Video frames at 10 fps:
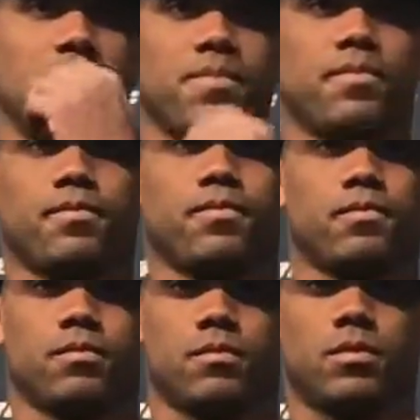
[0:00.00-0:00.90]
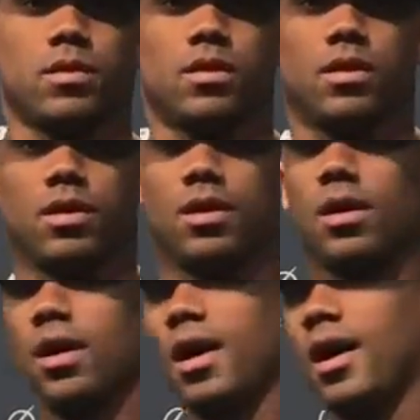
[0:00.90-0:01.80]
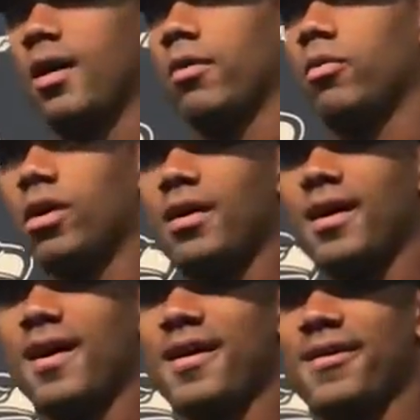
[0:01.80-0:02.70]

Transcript: Why that choice? Uh, well,